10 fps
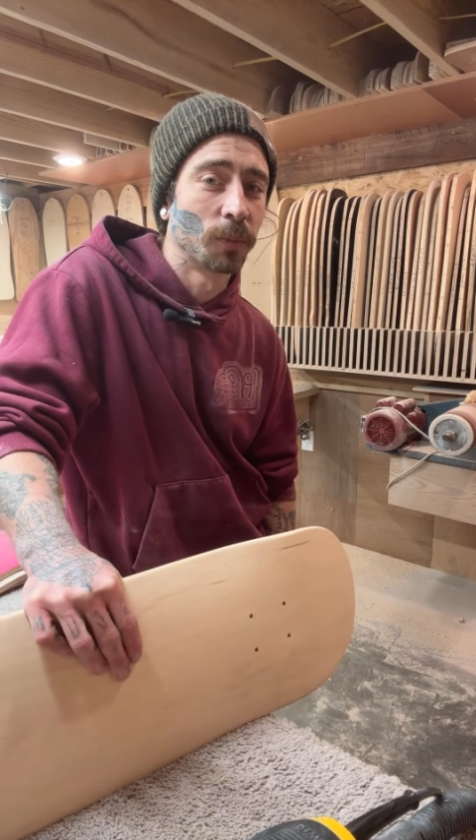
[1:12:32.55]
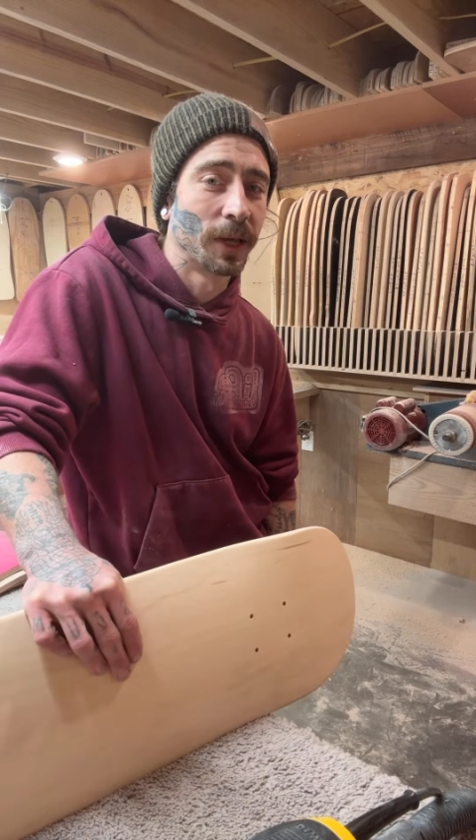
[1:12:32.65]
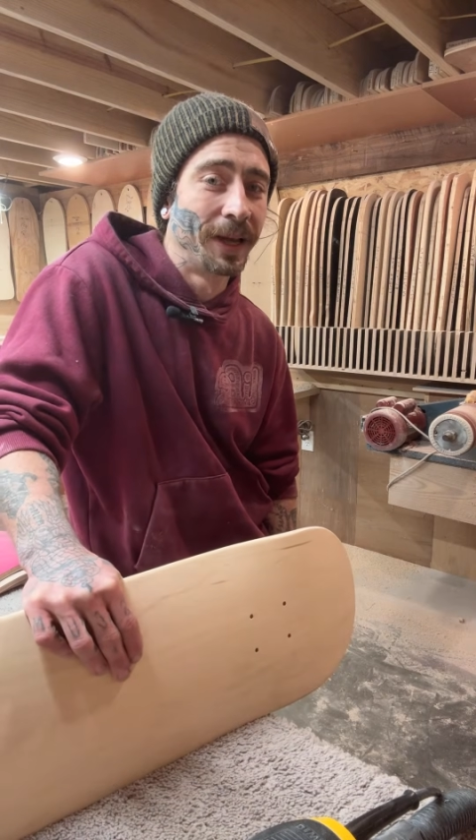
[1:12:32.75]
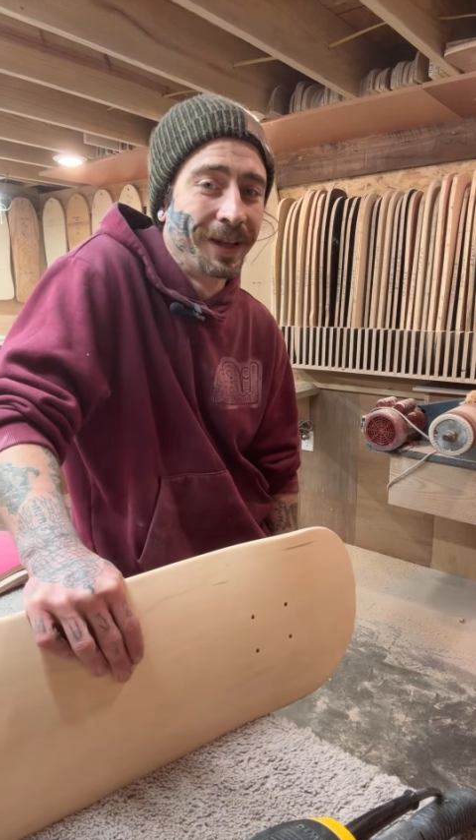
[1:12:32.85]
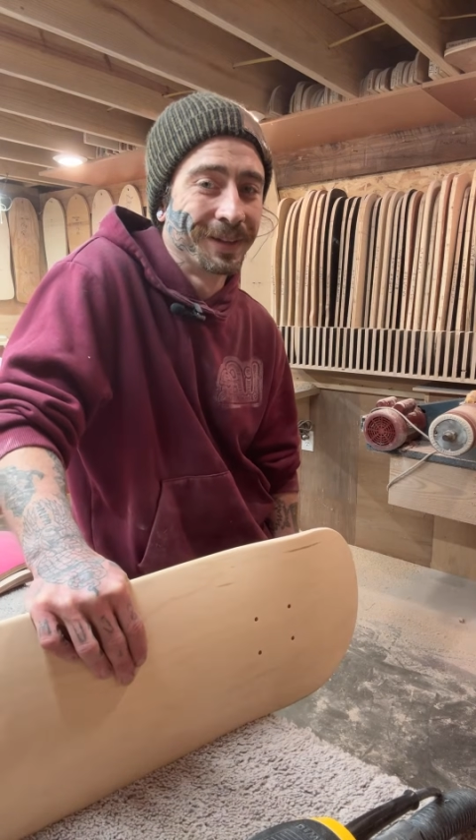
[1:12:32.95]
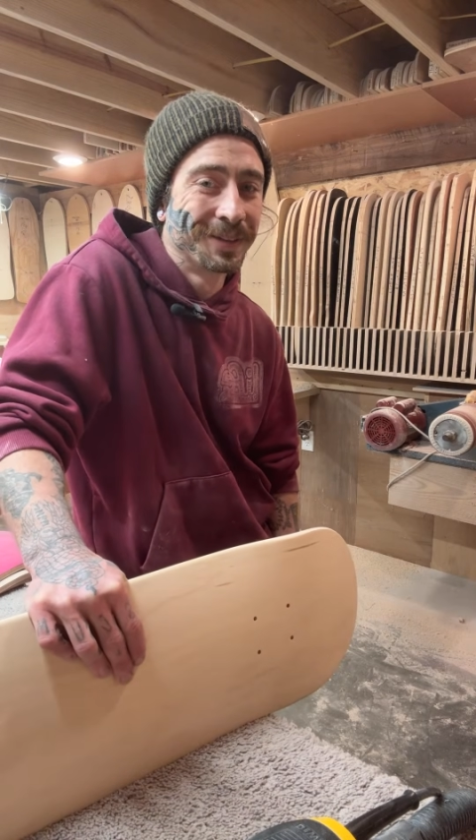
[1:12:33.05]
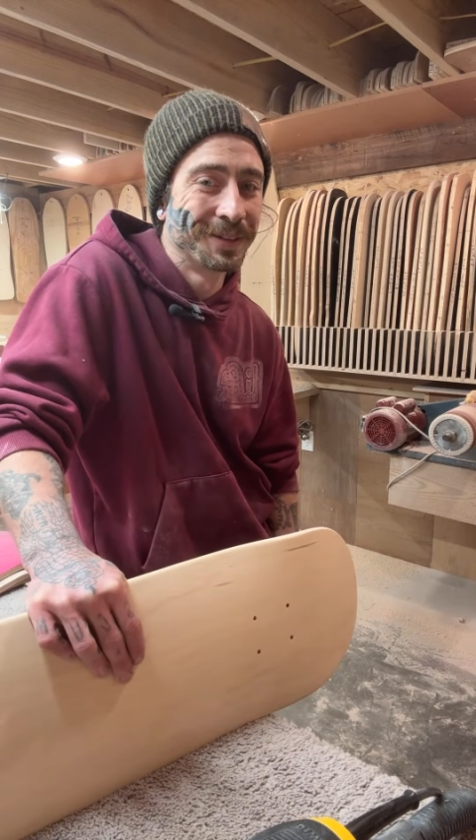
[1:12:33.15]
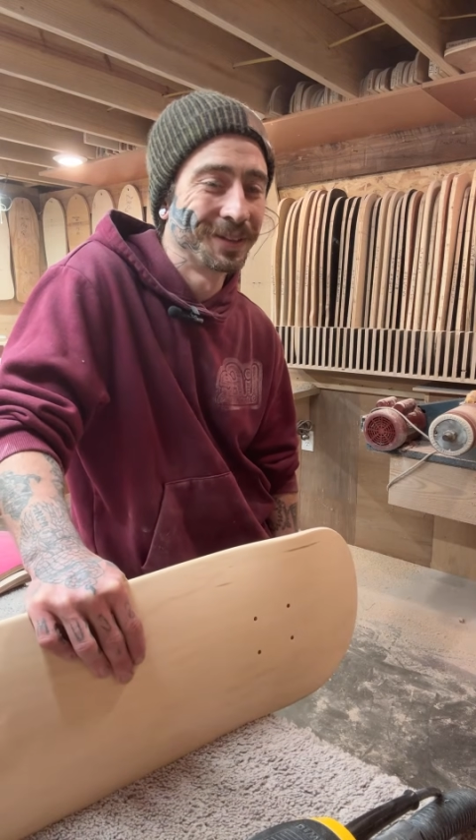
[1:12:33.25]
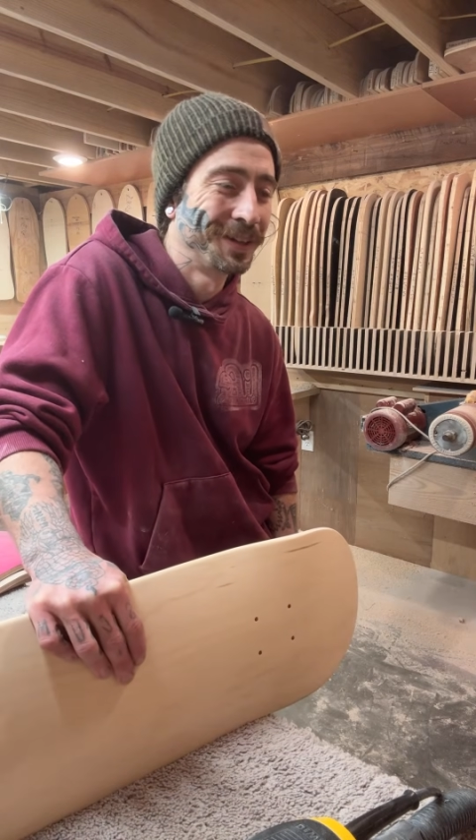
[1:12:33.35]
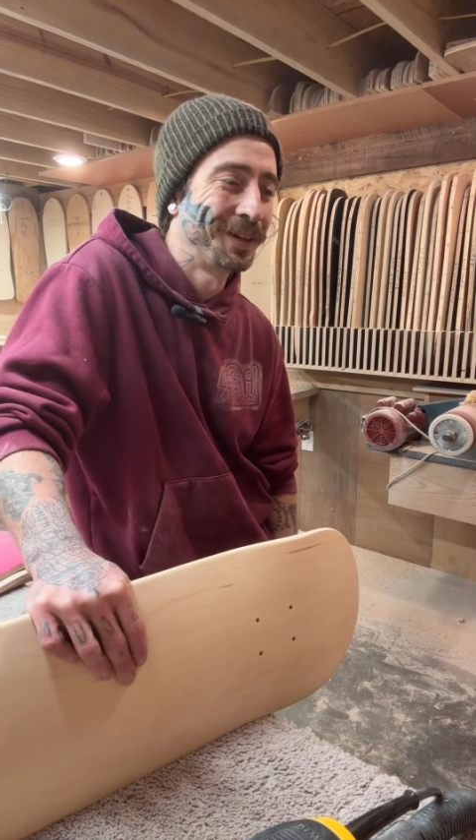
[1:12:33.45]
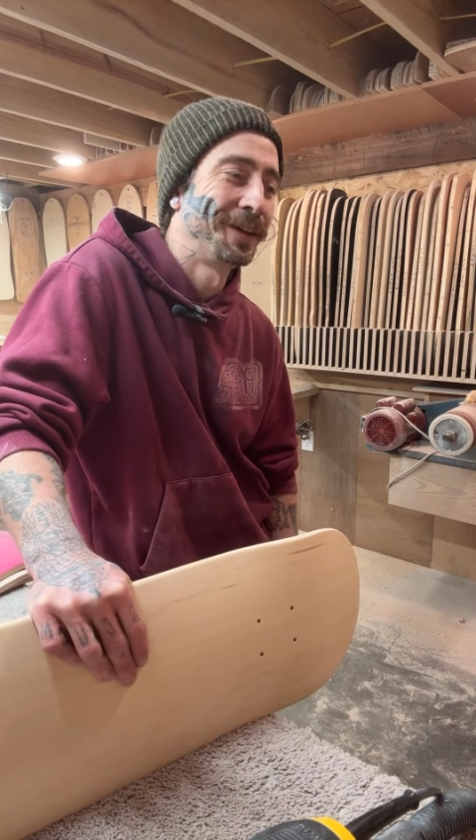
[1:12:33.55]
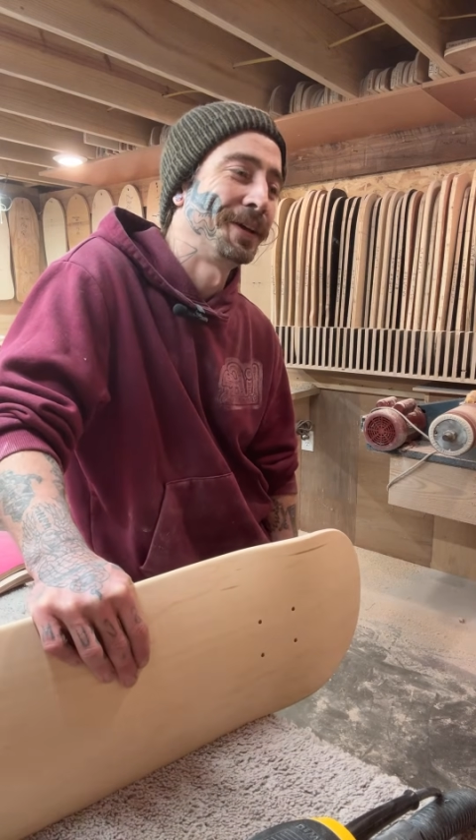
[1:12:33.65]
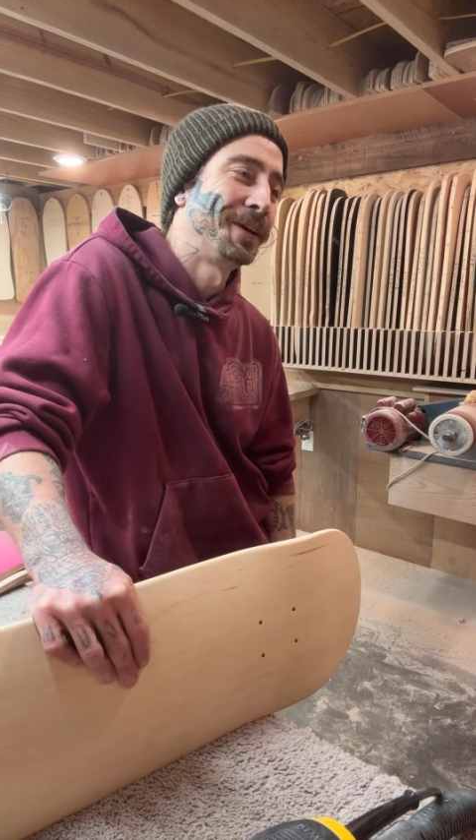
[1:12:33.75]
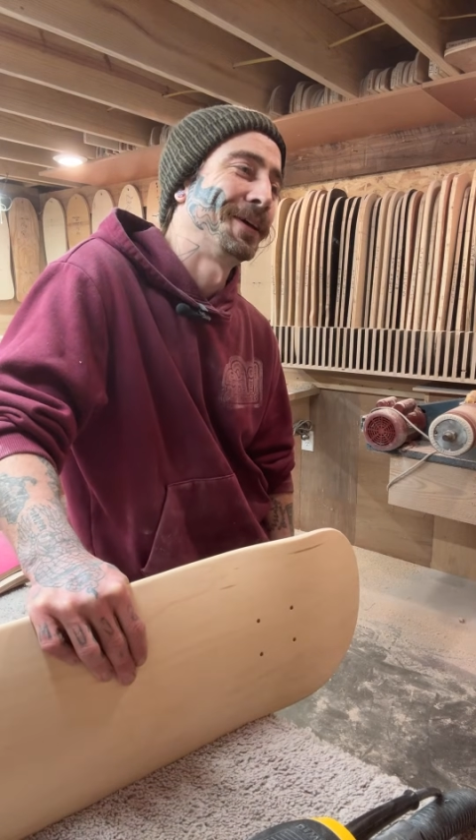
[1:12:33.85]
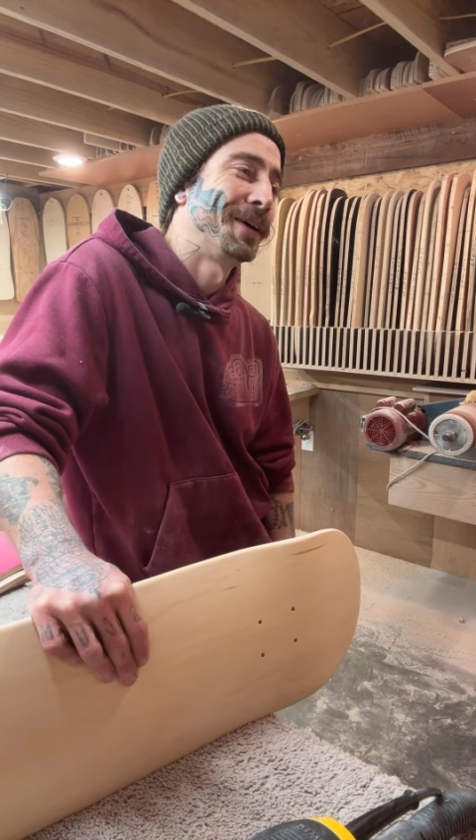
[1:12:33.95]
bands.
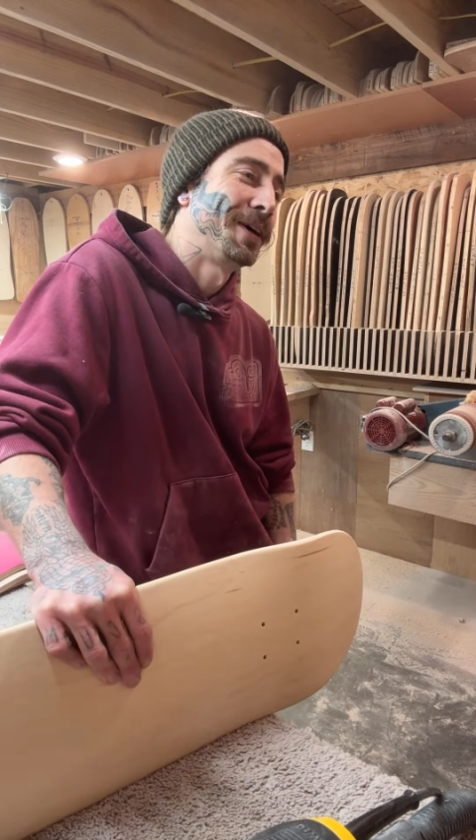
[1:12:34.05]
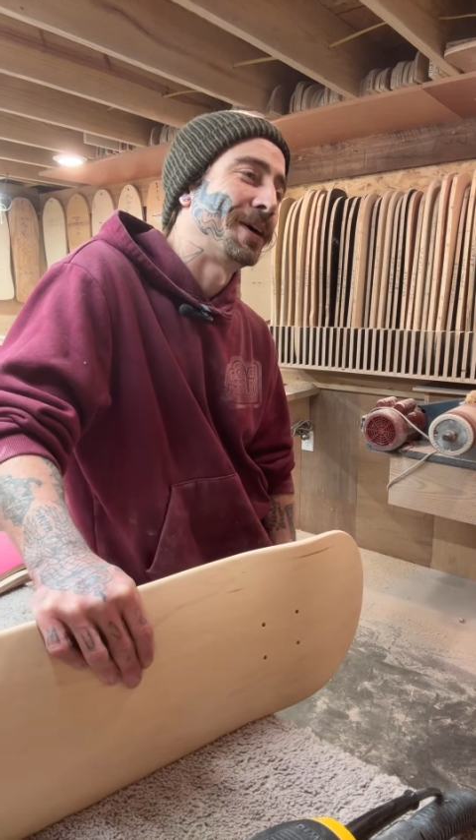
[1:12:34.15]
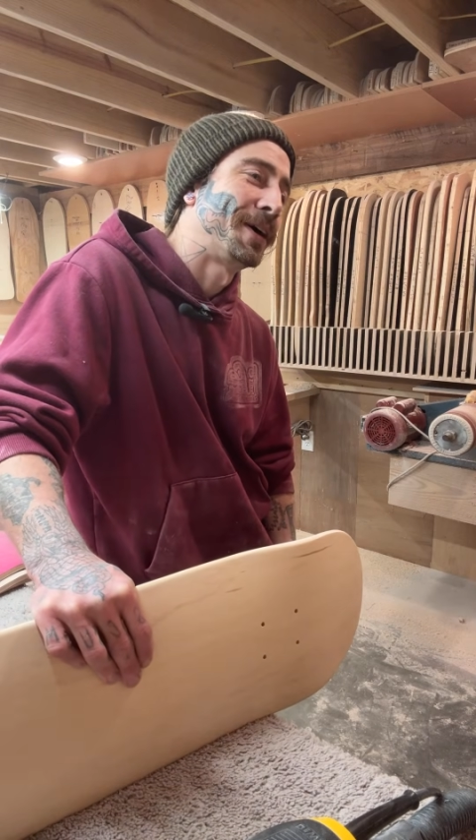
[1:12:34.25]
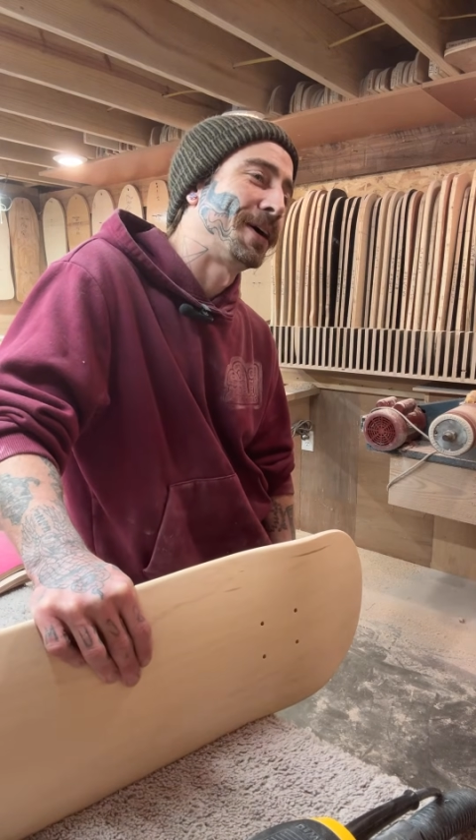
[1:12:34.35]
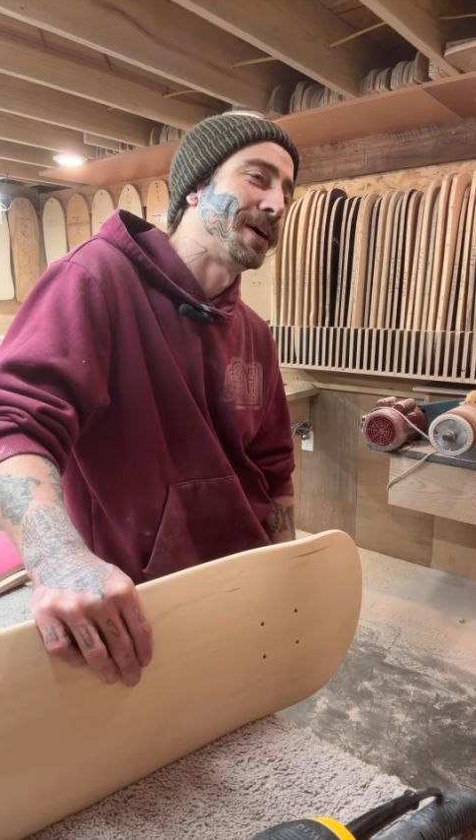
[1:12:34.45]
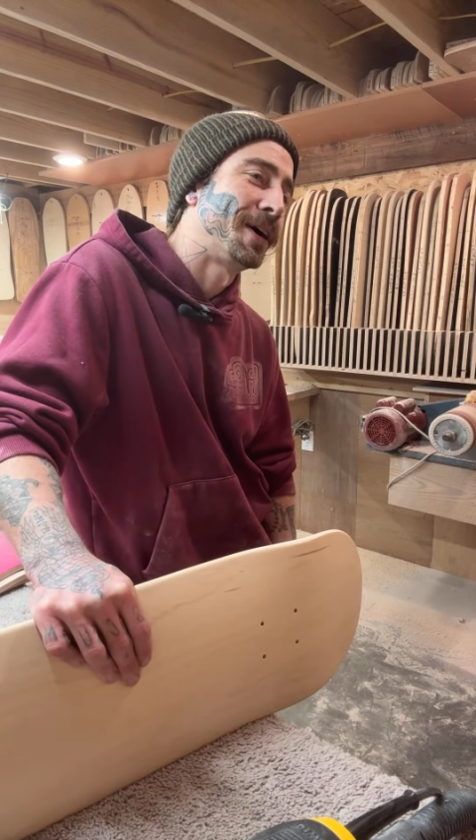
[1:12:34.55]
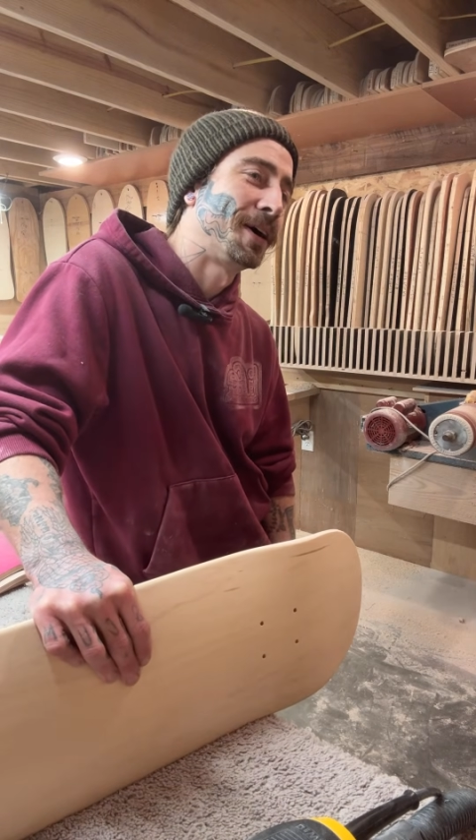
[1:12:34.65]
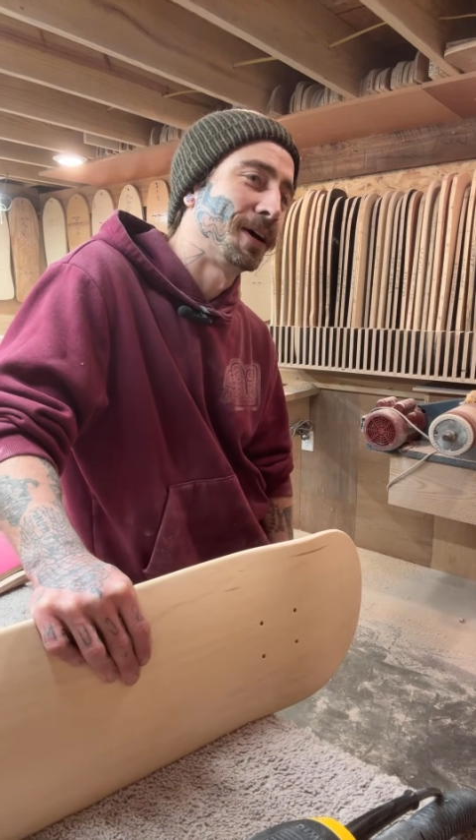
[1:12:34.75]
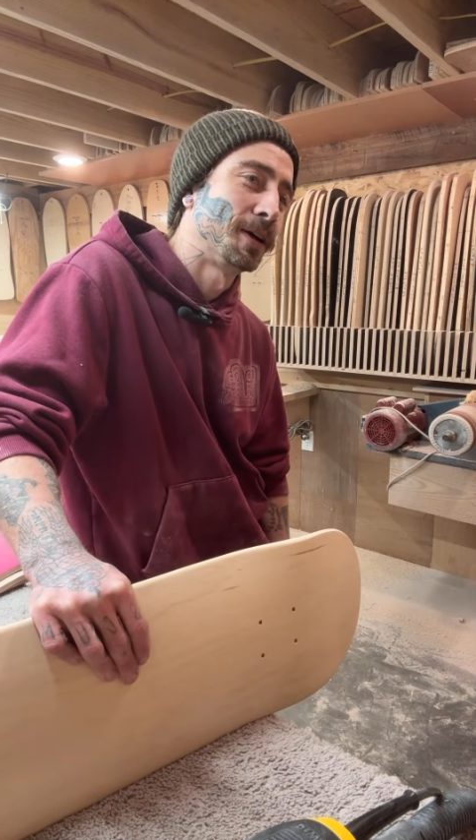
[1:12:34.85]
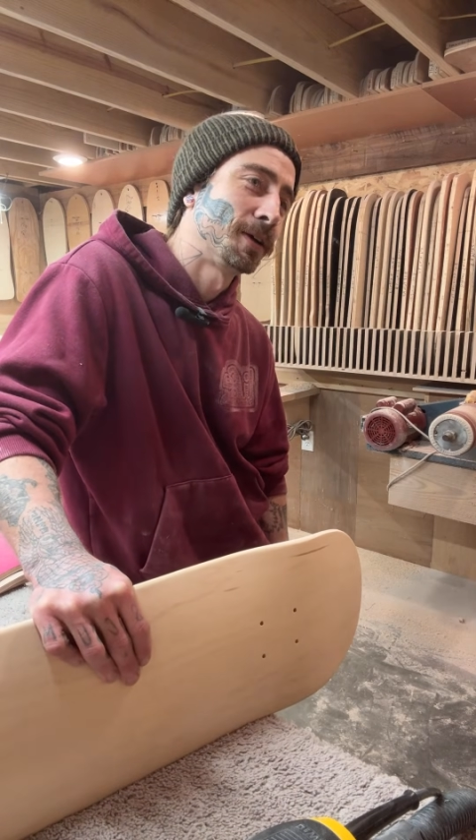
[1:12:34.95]
Uh,